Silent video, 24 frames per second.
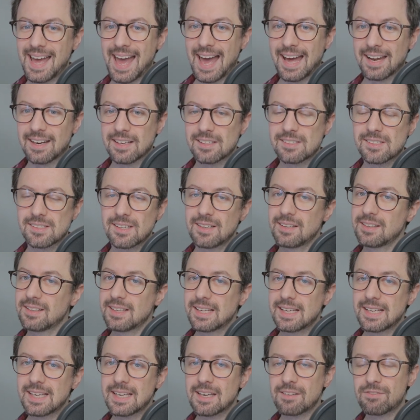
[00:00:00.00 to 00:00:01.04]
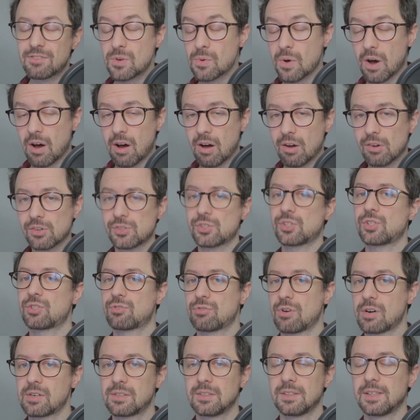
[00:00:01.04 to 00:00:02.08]
And certainly if you are
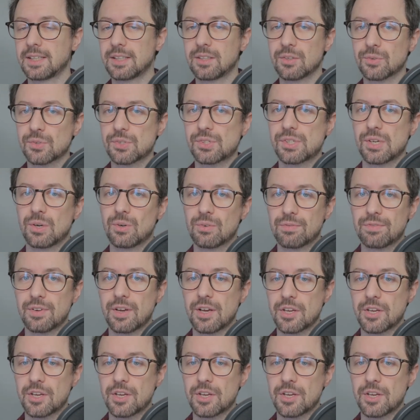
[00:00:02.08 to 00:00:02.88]
struggling yourself